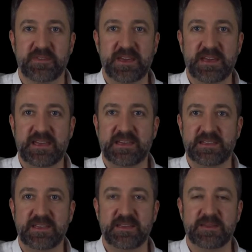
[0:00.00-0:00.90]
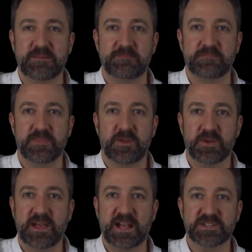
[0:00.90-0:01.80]
of A and E, you
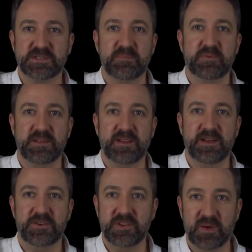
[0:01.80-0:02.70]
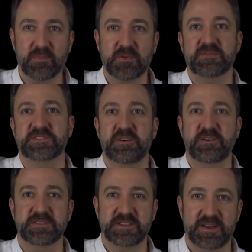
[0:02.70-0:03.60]
can actually play a number of
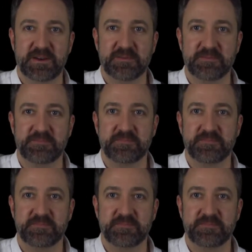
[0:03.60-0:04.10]
songs now.